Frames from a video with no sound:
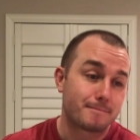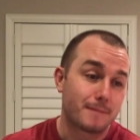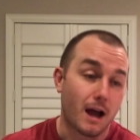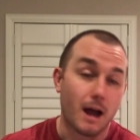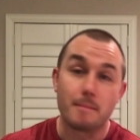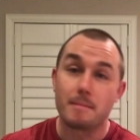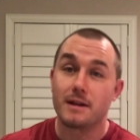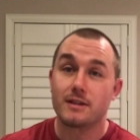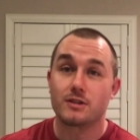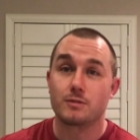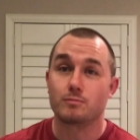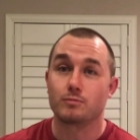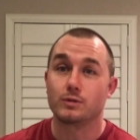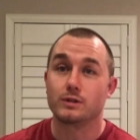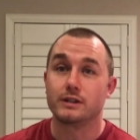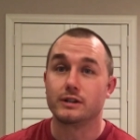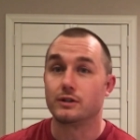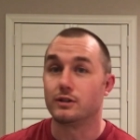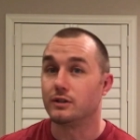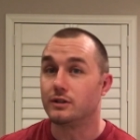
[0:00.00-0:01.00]
I made some
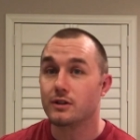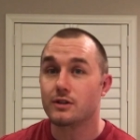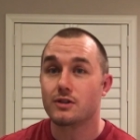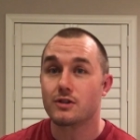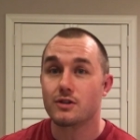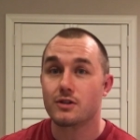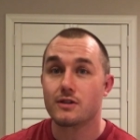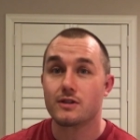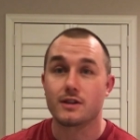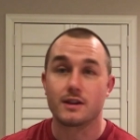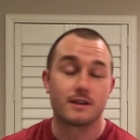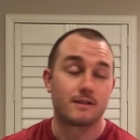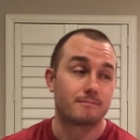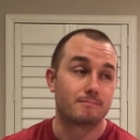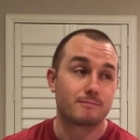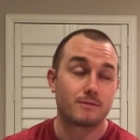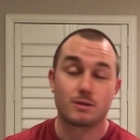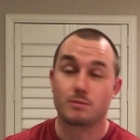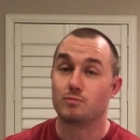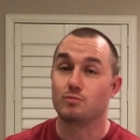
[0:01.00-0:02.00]
really good decisions and
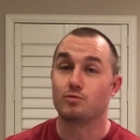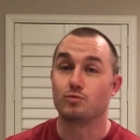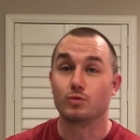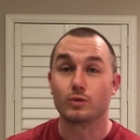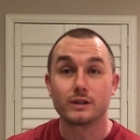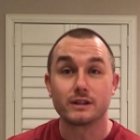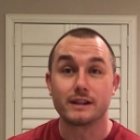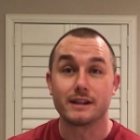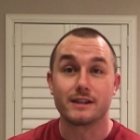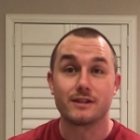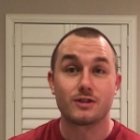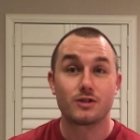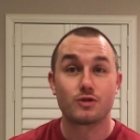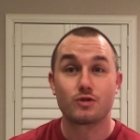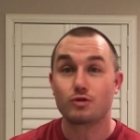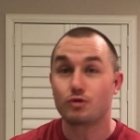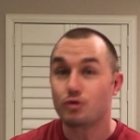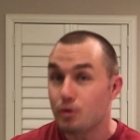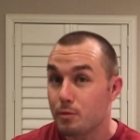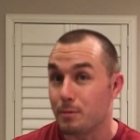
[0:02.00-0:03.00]
some really
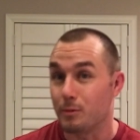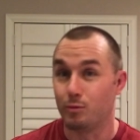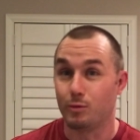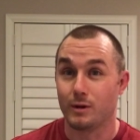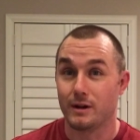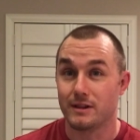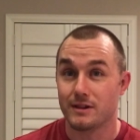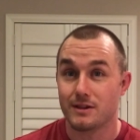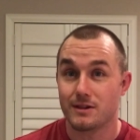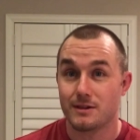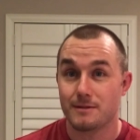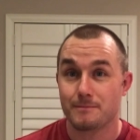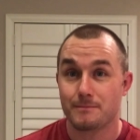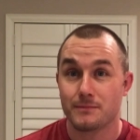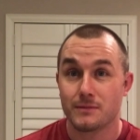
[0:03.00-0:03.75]
stupid ones.